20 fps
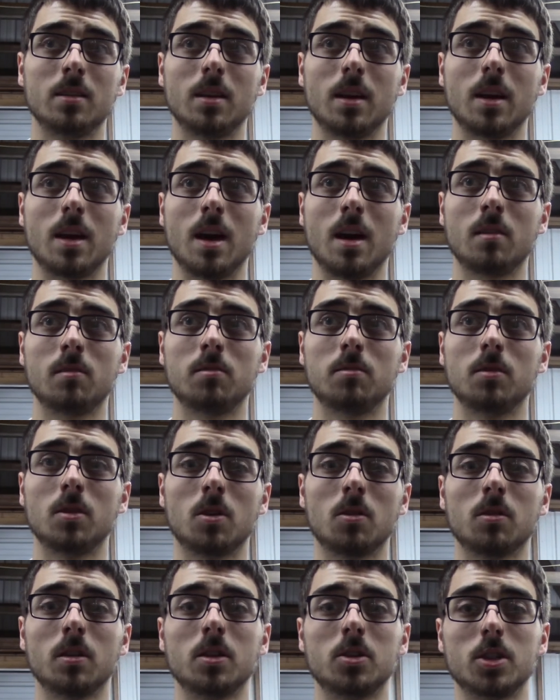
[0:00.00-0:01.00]

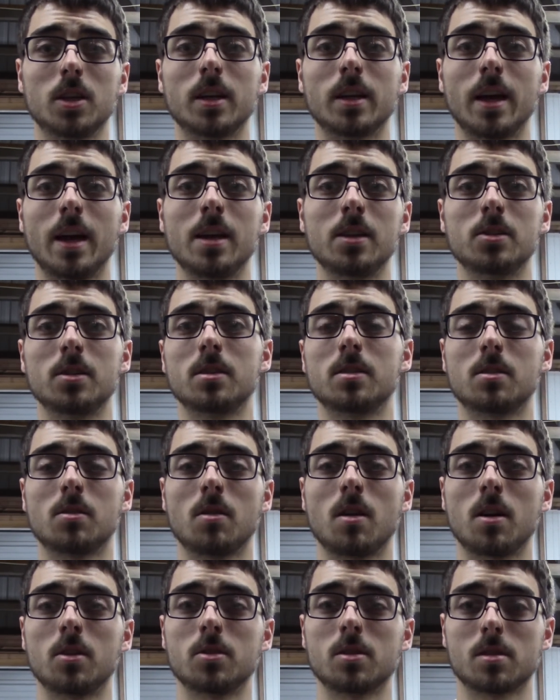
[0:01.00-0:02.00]
They're legit gauges. They're
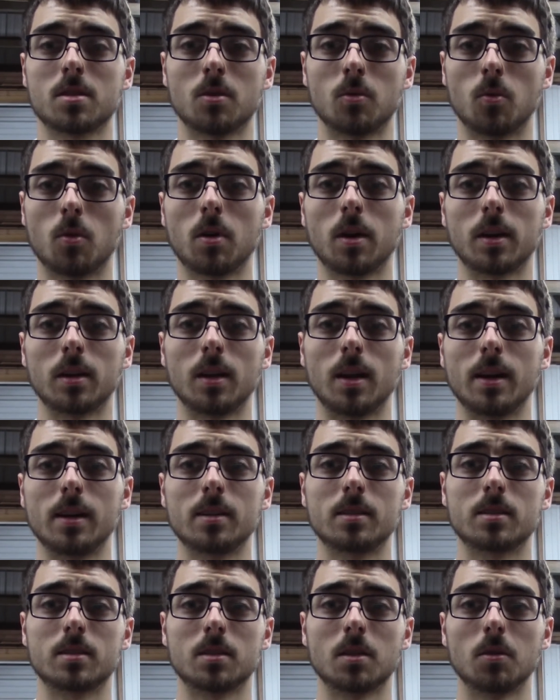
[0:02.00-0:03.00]
not just the warning
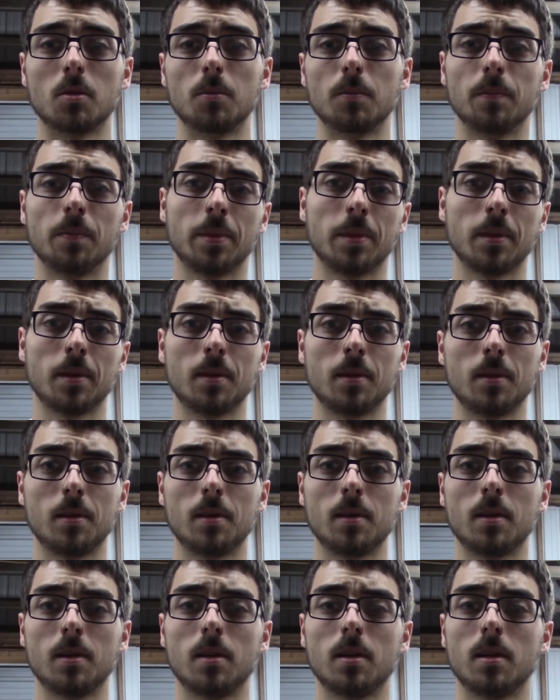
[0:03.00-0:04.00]
lights, so
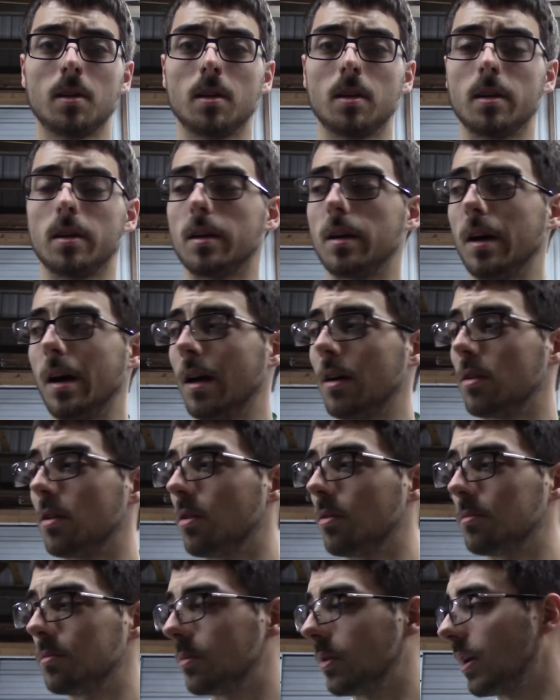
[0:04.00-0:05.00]
I don't
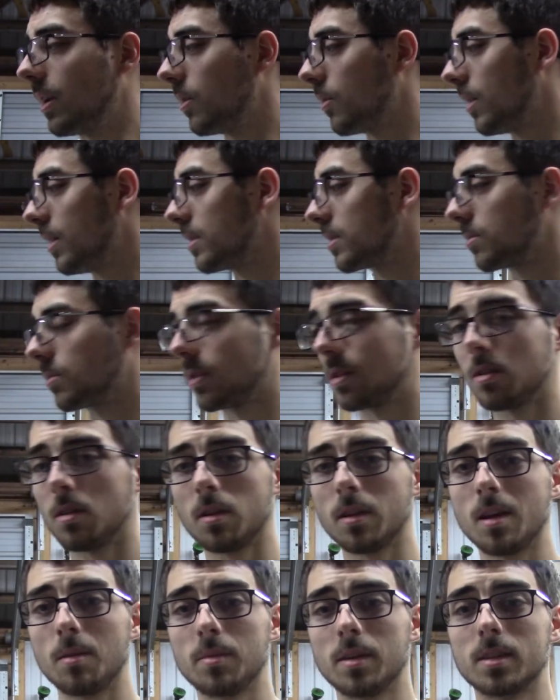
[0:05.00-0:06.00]
know. But anyways, with
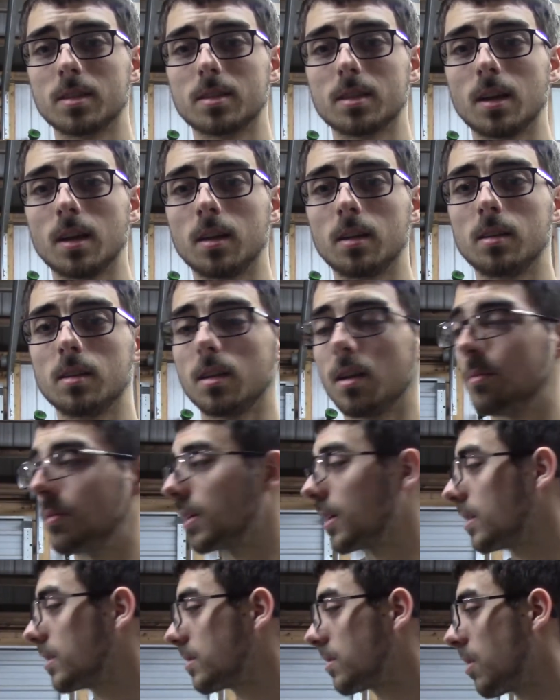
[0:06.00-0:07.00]
all that being said, I'm going
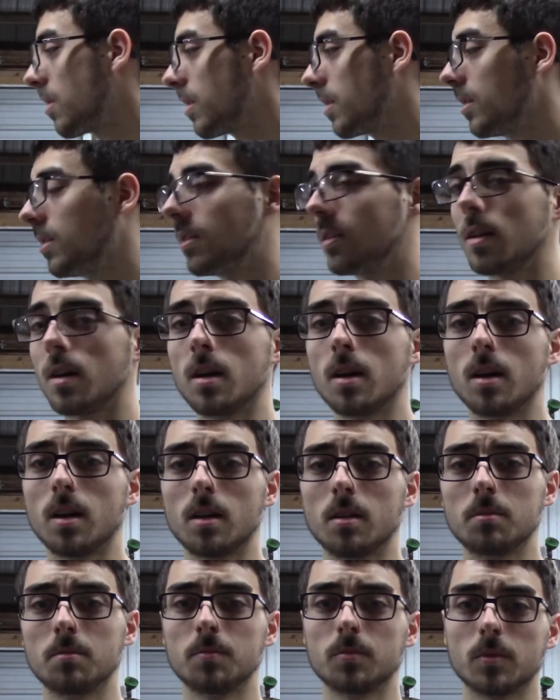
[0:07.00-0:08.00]
to get started.
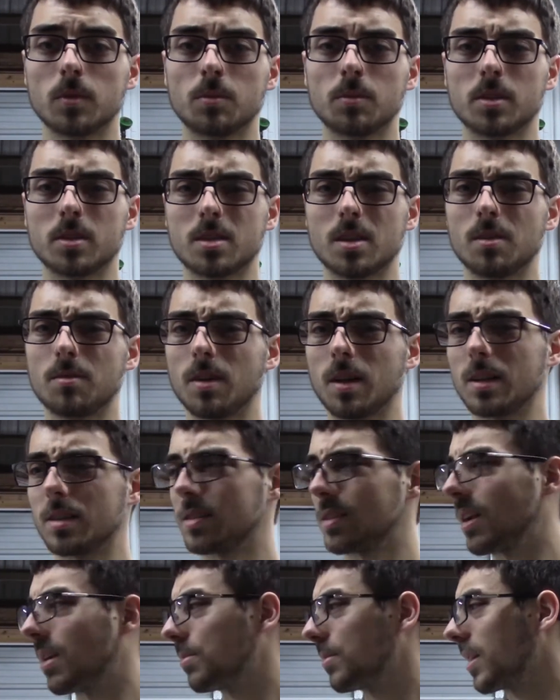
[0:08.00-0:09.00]
I'm going to see if I can
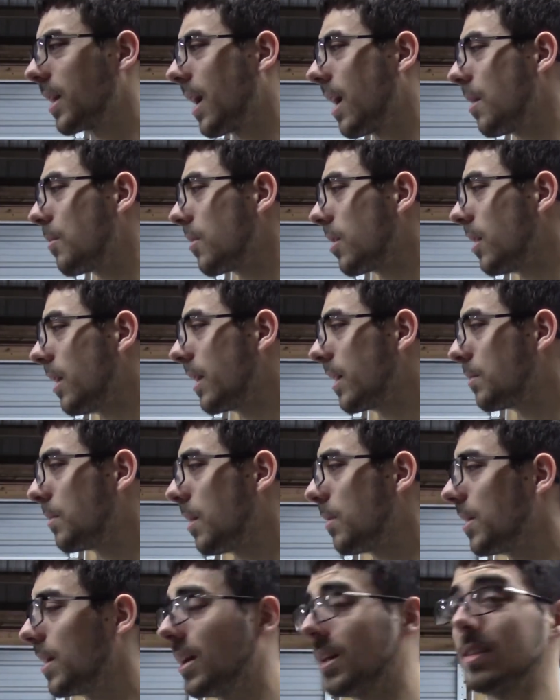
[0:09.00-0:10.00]
set up the camera like
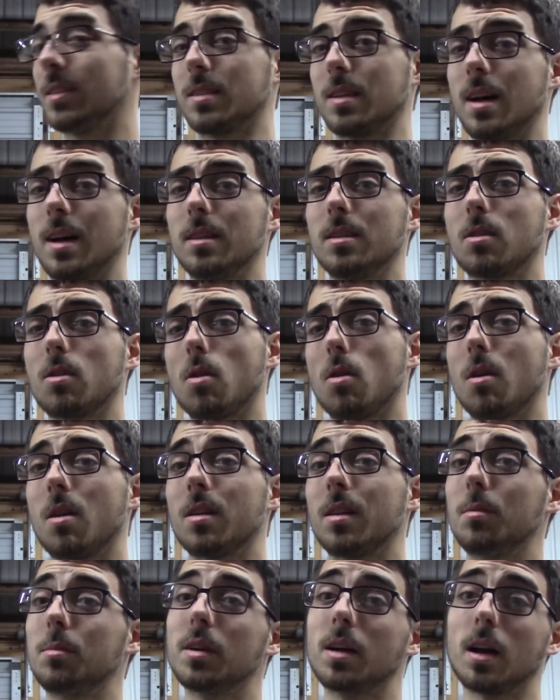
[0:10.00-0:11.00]
maybe inside the car.
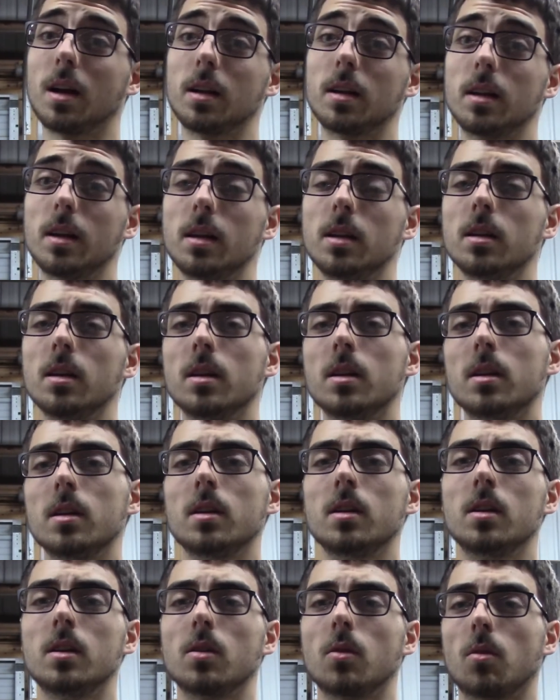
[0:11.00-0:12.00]
That'd be kind of neat.
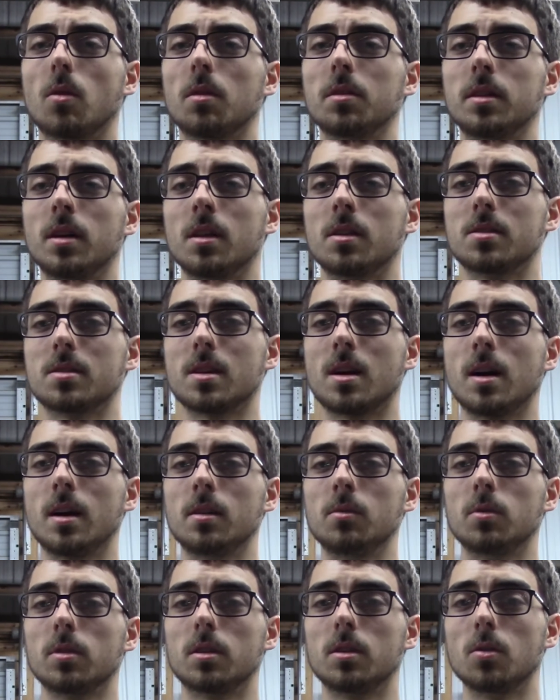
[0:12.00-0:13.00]
Or on the other
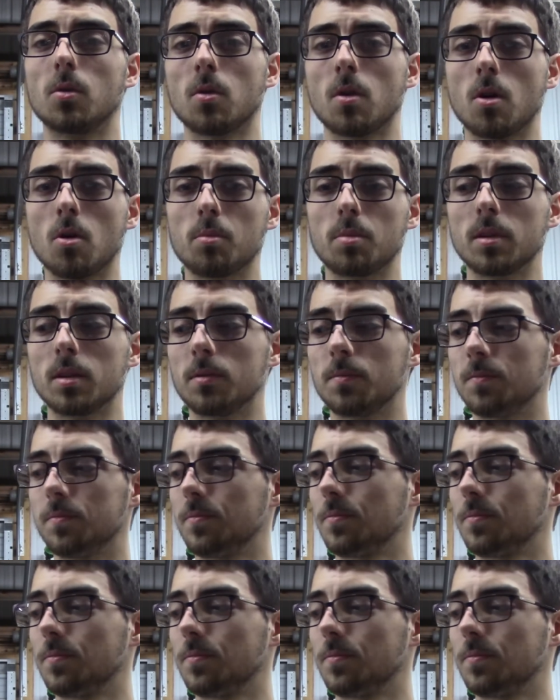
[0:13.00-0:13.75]
side with the door open.